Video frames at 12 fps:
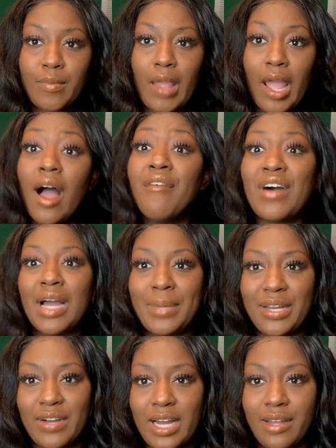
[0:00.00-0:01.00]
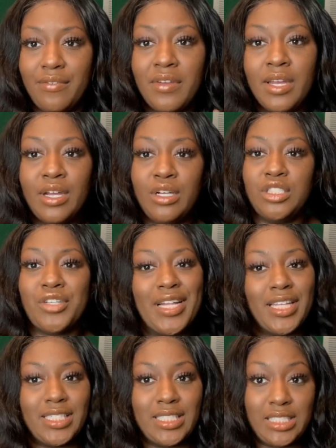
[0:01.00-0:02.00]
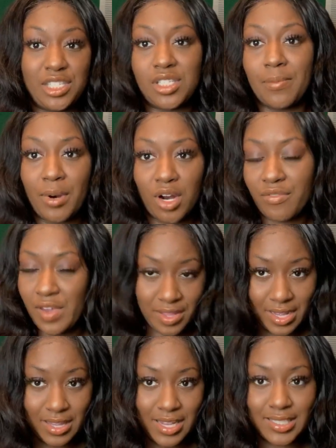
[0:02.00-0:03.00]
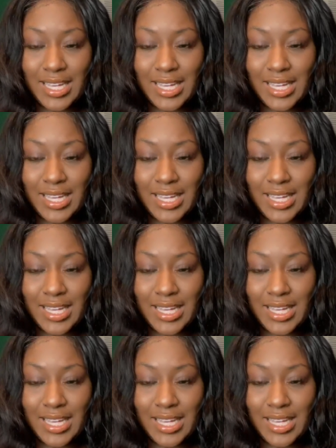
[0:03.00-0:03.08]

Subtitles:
5x5. So I think this is just a perfect thickness.